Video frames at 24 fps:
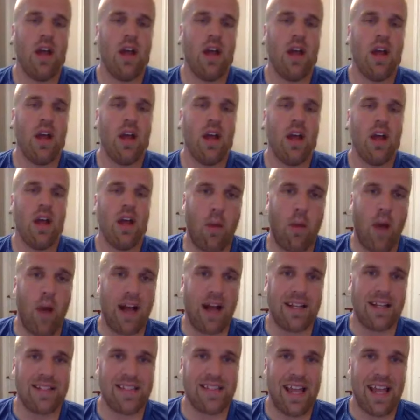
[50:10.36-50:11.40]
what I wanted
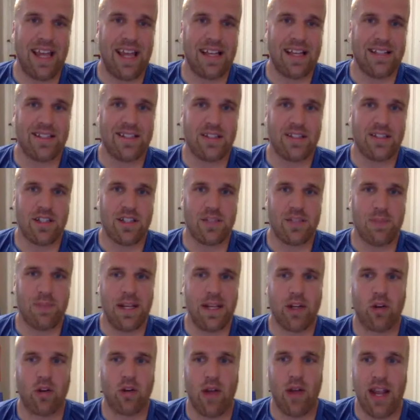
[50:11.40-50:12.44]
to say is just be
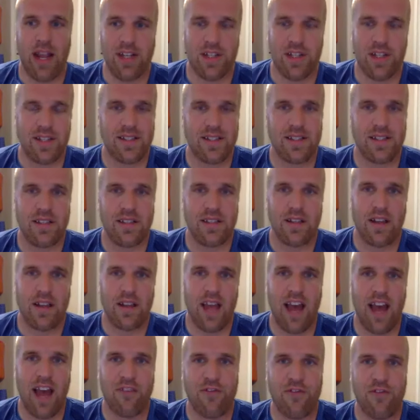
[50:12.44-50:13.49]
courageous,
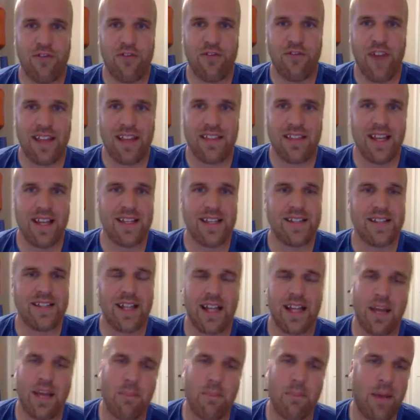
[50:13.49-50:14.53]
have faith. It is
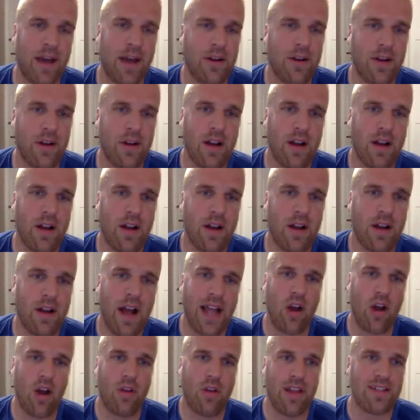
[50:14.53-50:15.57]
going to get better. I
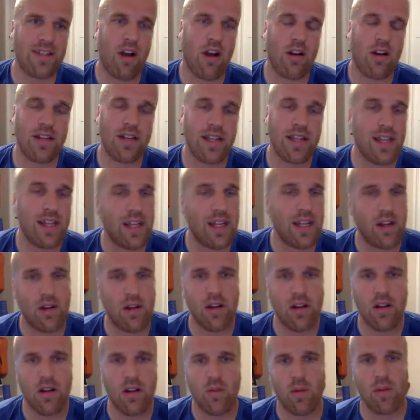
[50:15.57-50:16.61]
know that's hard to
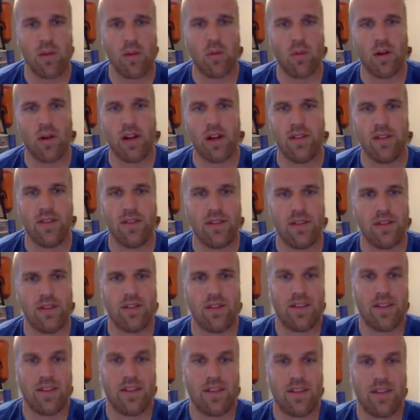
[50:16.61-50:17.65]
hear when we're in
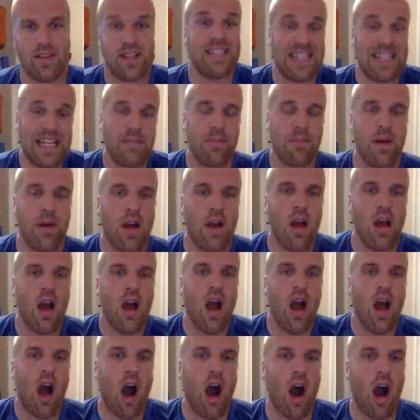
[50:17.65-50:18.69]
this deep.
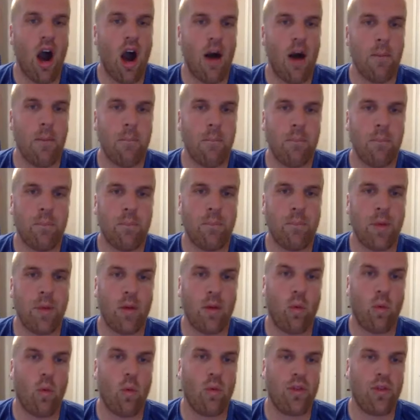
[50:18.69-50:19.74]

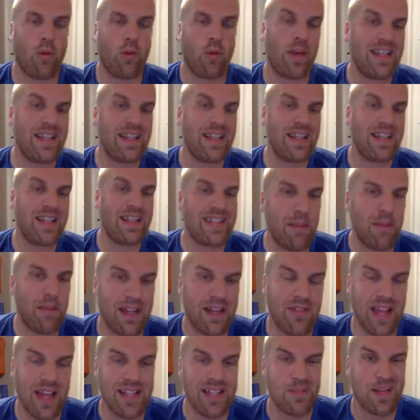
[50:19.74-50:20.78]
But the reason I
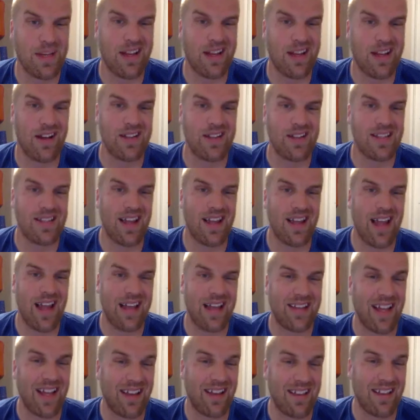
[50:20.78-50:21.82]
believe that is because
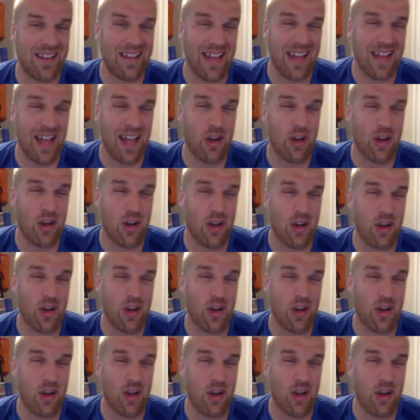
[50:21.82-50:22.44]
at the end of the day, no matter